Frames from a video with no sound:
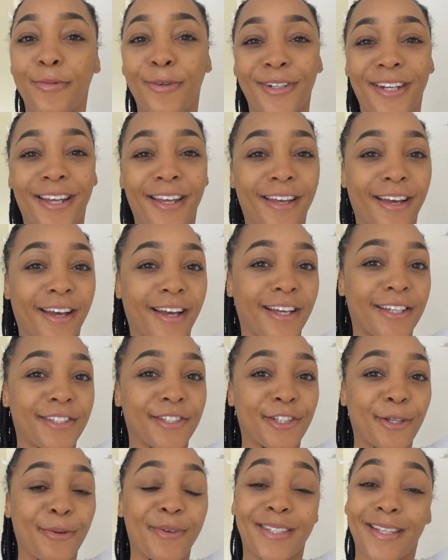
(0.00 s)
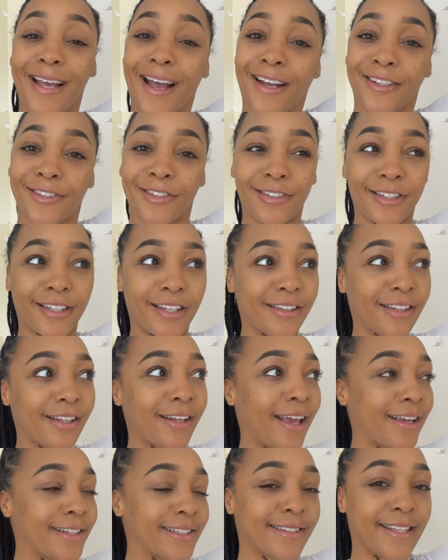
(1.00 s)
morning guys, so it's actually the
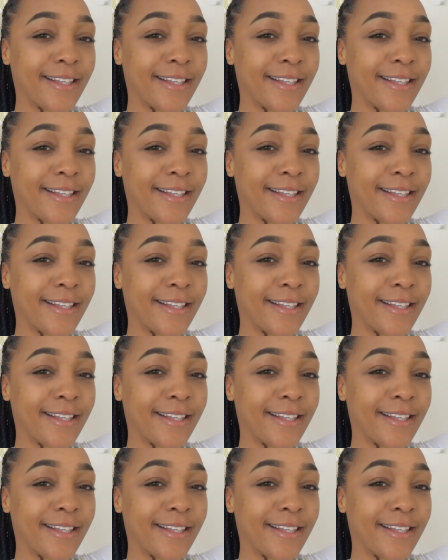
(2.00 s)
next